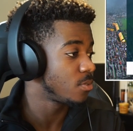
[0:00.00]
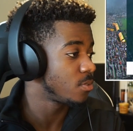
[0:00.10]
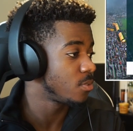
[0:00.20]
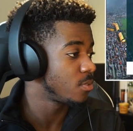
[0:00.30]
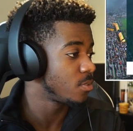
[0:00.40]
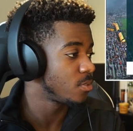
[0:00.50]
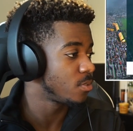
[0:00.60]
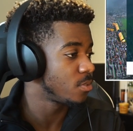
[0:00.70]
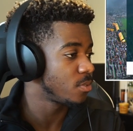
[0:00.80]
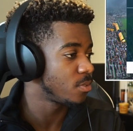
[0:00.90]

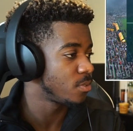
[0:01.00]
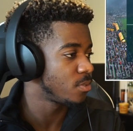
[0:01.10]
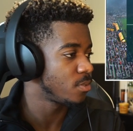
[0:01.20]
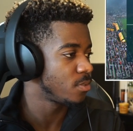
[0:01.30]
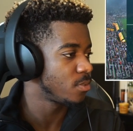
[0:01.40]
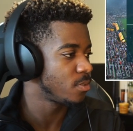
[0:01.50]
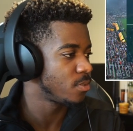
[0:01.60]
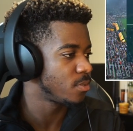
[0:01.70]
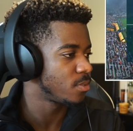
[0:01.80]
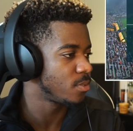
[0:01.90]

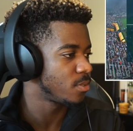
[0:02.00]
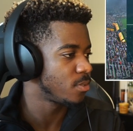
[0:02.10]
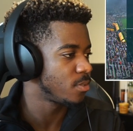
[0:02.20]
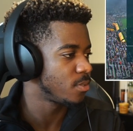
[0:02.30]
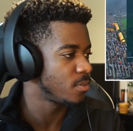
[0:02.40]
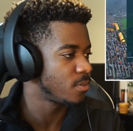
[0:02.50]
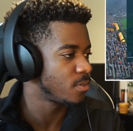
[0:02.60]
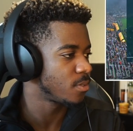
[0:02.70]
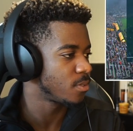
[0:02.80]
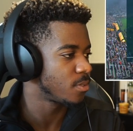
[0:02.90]

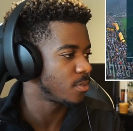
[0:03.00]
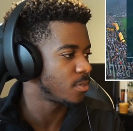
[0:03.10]
(no one is talking)